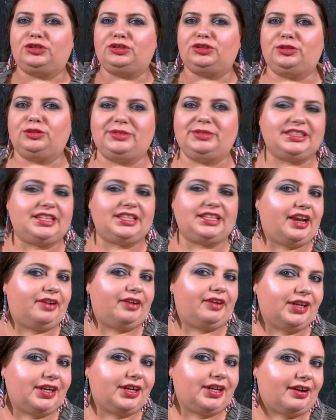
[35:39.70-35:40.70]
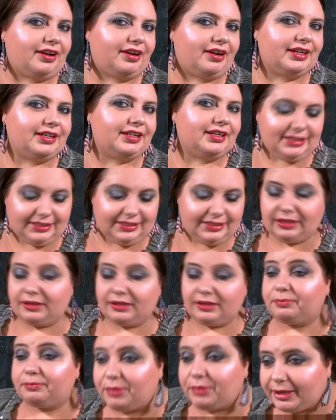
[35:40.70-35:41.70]
YouTube to stay regardless.
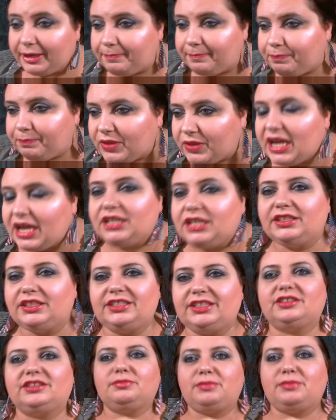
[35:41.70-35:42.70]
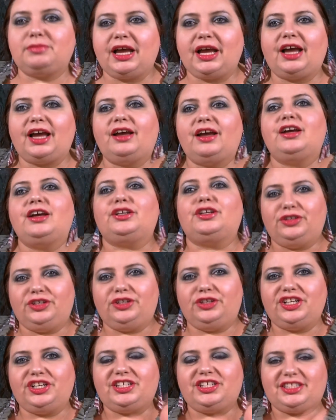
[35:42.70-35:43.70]
But, so this is my New
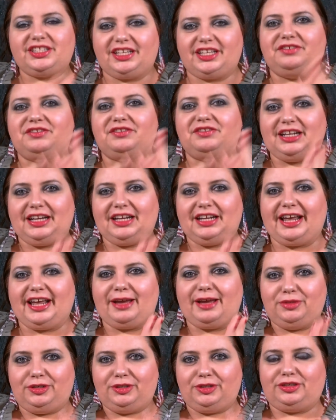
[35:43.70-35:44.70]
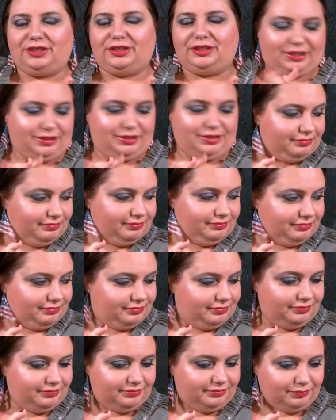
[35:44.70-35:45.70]
Year's Eve collab look
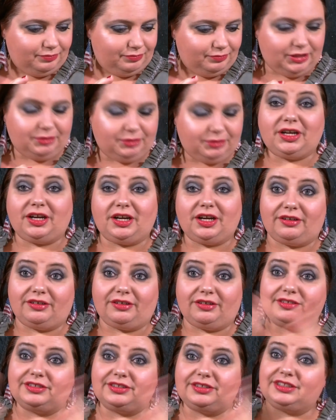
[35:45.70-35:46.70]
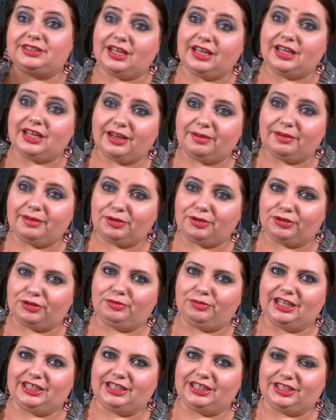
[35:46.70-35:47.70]
with my girls and my
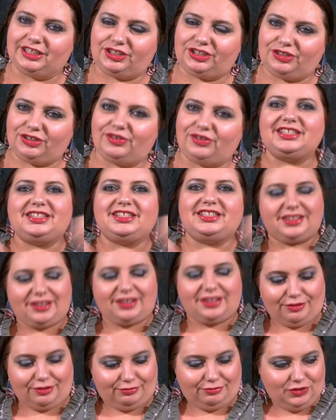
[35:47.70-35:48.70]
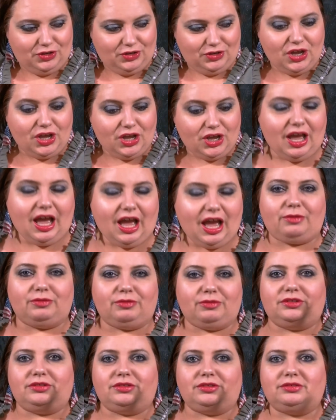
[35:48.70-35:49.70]
group that I just joined. So I
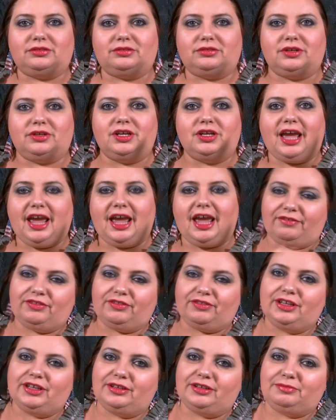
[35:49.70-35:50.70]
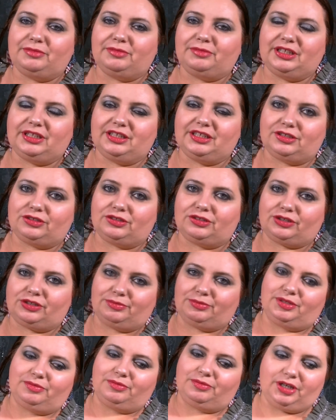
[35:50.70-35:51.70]
will have them in the
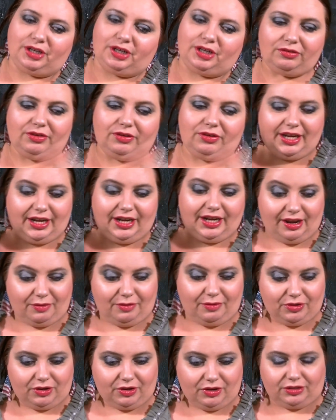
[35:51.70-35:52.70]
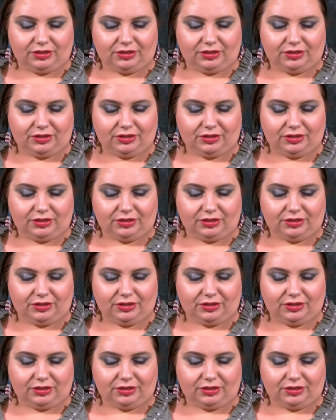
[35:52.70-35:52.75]
description below, and I will